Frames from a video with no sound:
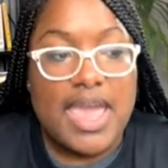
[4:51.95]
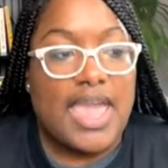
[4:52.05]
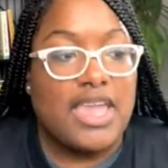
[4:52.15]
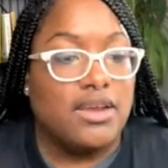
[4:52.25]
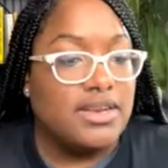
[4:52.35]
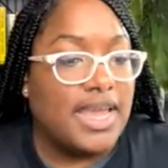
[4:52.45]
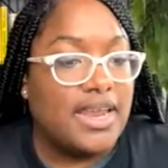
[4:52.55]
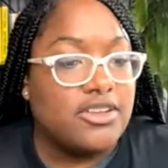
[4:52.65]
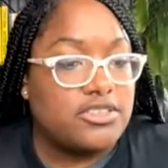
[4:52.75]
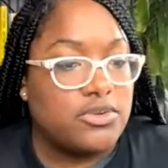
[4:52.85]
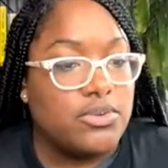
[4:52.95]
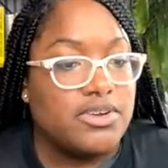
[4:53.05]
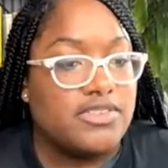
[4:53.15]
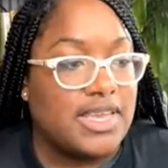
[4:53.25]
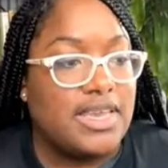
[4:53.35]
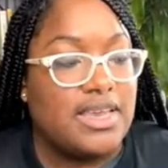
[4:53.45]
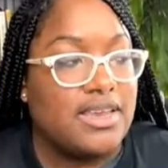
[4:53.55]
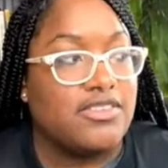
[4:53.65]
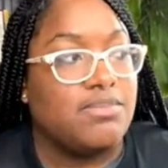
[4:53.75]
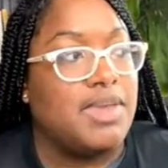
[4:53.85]
and your data source
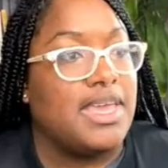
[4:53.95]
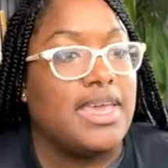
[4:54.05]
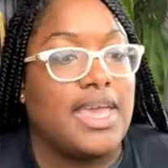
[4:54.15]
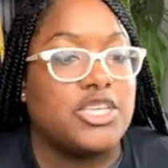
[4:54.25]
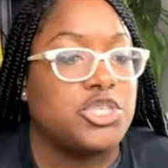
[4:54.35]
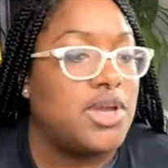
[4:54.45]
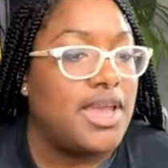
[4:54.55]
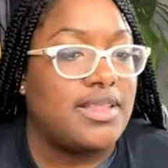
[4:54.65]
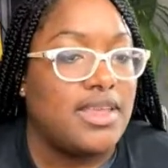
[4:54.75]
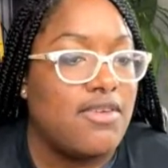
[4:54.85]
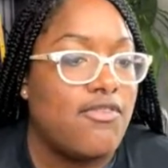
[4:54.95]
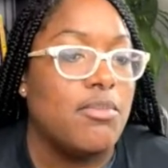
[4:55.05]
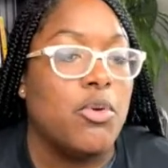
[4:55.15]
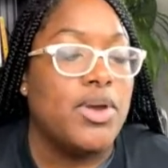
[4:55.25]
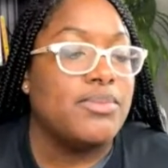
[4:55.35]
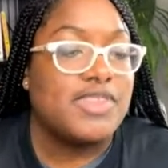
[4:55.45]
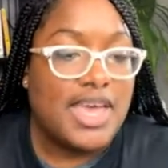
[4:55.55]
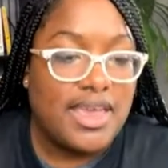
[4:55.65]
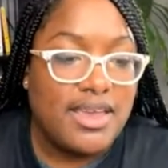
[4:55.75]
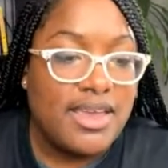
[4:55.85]
is being extracted from a
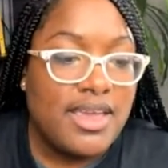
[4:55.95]
website.